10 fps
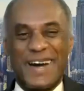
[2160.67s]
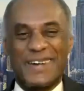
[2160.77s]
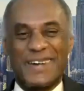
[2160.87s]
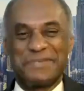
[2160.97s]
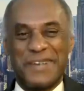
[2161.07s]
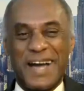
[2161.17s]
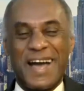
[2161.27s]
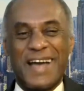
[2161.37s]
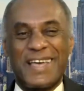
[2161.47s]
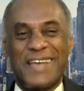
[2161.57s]
Bouton. Well,
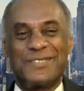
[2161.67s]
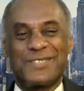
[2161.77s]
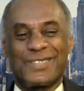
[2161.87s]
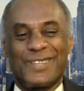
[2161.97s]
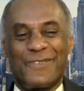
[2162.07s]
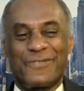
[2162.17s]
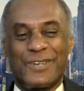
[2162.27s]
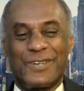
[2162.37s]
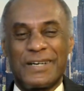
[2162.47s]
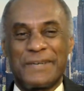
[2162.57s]
I used to love
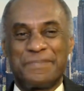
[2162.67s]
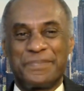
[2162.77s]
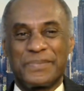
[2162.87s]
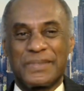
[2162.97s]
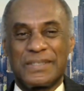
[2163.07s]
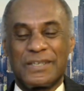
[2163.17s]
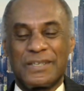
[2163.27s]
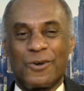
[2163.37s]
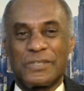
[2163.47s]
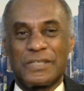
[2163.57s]
to
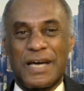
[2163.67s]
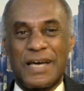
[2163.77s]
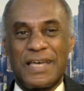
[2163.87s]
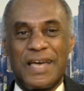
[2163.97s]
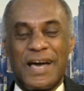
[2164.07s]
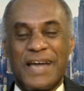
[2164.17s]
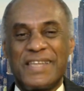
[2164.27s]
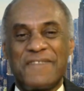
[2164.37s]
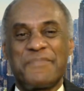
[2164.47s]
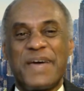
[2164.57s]
go to. I
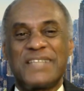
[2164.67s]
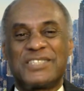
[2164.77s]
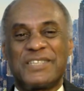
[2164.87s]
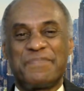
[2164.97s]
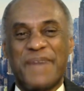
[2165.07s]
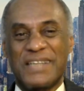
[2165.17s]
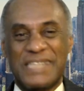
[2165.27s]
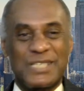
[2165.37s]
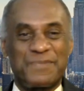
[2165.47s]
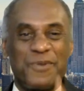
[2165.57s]
never met Jim
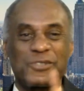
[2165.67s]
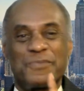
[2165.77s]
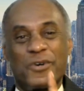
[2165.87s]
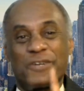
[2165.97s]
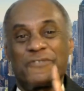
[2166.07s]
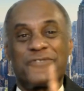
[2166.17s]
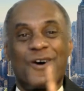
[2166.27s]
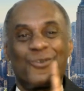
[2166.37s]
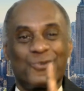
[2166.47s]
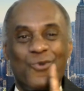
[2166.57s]
Bouton. I spoke to him on a
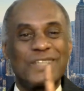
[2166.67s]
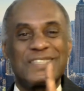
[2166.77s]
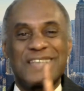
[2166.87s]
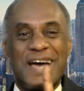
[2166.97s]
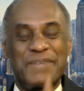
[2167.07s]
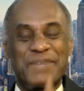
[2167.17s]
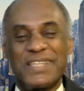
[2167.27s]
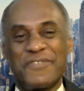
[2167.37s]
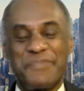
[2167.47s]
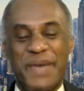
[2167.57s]
phone one time, but I
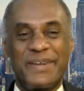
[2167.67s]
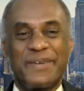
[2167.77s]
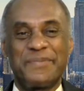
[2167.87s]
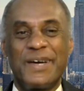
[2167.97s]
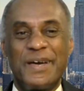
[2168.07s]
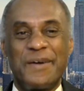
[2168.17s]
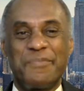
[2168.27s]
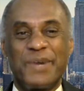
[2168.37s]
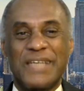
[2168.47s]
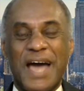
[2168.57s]
never met him.
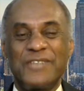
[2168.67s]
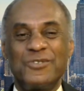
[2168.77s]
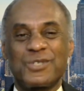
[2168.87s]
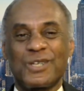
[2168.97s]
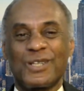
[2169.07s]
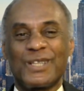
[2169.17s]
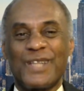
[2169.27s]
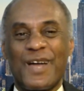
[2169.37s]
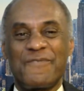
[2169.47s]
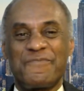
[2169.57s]
But I used to
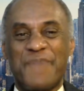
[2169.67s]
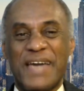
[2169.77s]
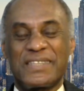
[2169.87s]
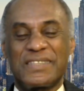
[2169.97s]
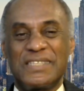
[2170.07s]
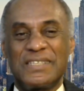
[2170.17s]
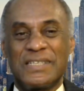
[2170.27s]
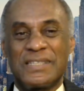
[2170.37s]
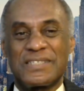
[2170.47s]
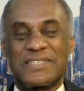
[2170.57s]
love back in
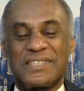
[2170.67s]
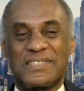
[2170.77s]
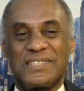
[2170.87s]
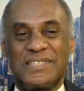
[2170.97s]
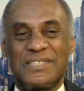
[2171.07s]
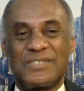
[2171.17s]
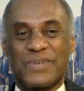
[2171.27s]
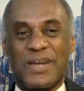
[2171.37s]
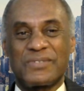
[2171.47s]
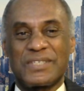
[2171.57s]
the 60s
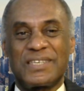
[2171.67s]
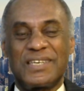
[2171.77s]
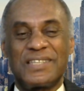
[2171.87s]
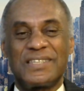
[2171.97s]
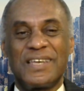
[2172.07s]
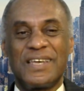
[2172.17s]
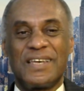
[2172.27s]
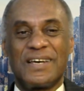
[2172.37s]
when I was a kid,